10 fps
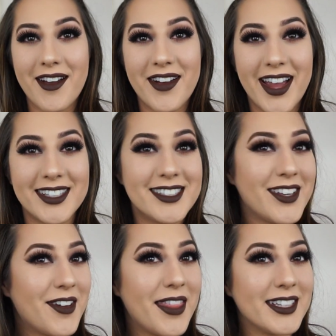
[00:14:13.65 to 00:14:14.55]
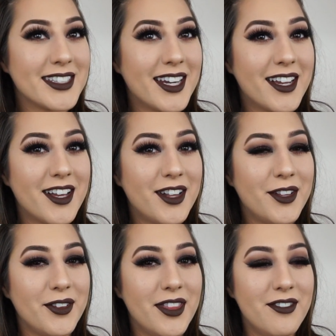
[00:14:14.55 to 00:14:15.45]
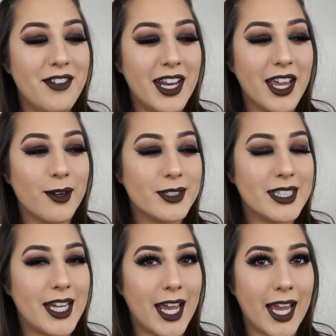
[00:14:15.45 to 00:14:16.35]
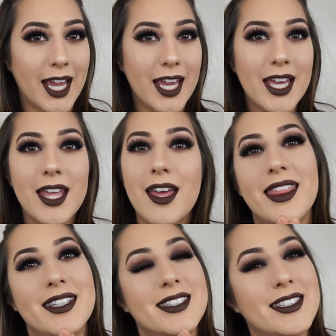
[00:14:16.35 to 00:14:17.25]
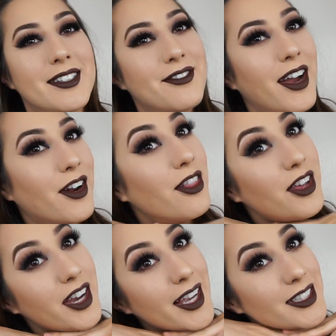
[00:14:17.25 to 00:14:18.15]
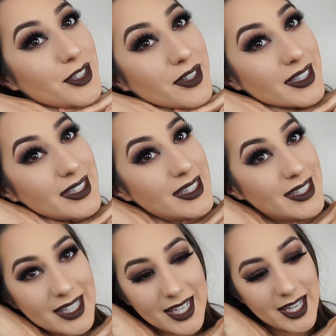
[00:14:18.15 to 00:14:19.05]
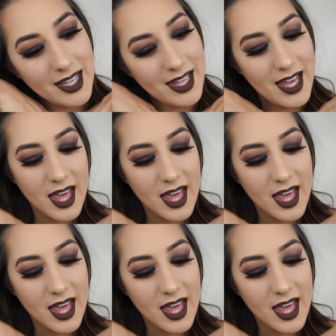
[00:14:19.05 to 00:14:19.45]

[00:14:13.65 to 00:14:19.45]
Alright, so that's gonna conclude the video today. This is the final look, as you can see.